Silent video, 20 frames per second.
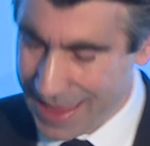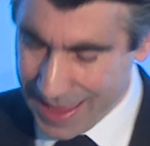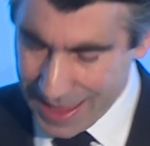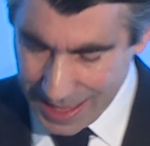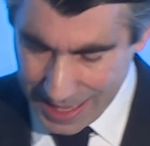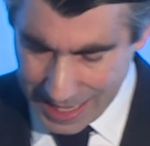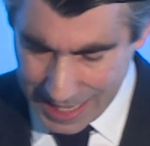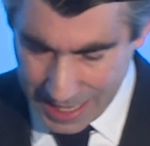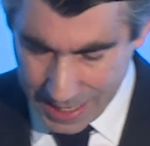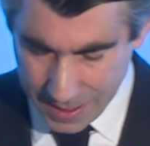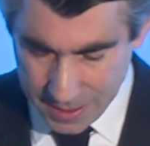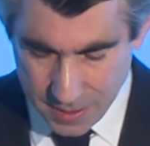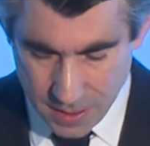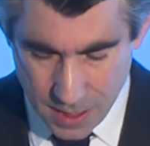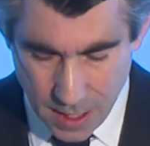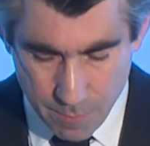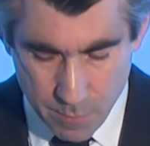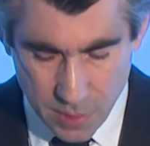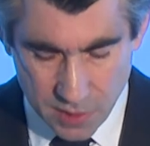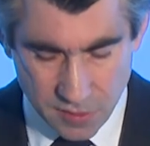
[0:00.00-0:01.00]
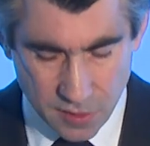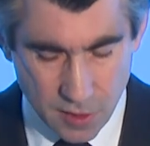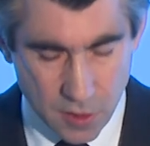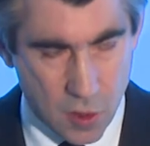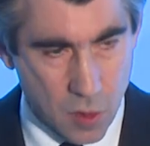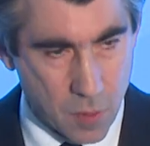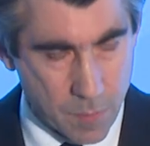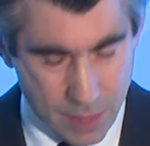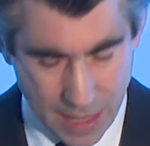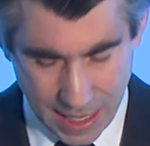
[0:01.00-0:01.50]
Uh, number
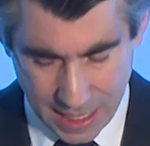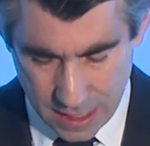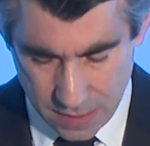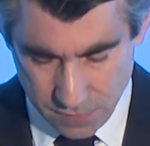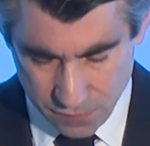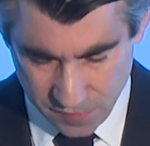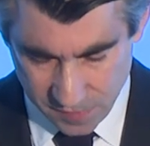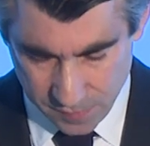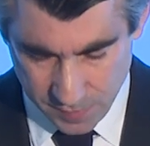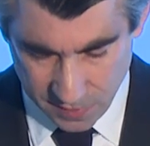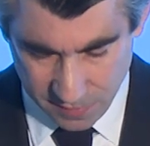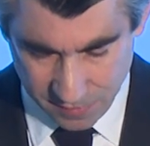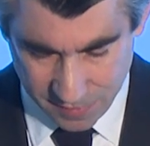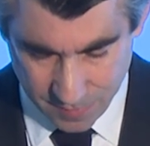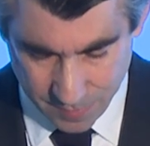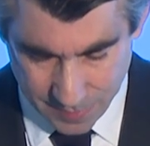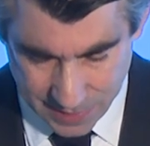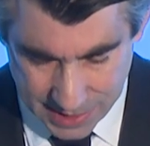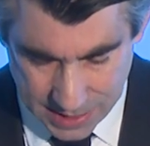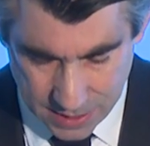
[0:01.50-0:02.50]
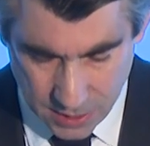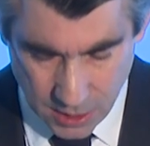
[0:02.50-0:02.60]
two, behave responsibly.